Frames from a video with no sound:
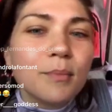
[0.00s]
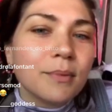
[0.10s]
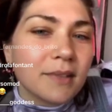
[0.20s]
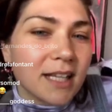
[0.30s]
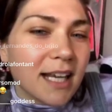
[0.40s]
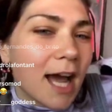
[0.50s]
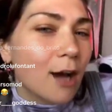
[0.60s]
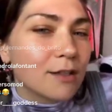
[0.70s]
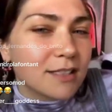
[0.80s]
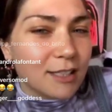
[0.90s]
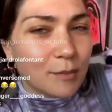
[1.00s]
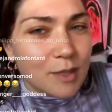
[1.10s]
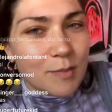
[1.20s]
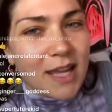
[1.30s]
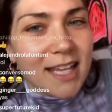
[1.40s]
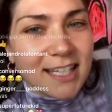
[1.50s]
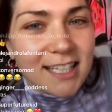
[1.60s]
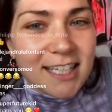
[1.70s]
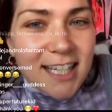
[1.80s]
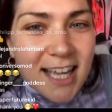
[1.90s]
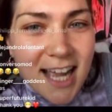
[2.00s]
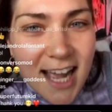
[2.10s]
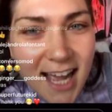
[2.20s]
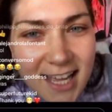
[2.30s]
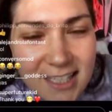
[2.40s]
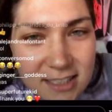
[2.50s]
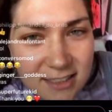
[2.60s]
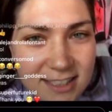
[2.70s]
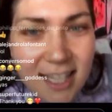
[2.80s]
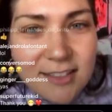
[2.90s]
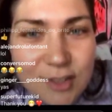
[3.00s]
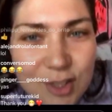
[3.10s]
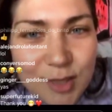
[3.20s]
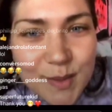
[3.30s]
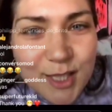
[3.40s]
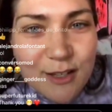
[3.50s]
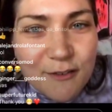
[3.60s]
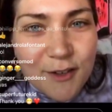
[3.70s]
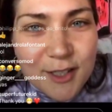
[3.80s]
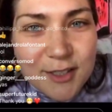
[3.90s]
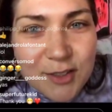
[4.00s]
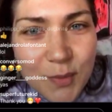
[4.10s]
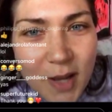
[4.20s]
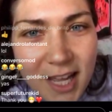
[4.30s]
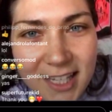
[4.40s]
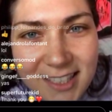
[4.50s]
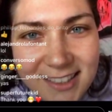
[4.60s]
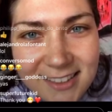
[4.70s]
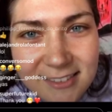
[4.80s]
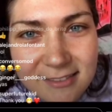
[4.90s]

and like how it's going to be made. And yeah, so she was the first one.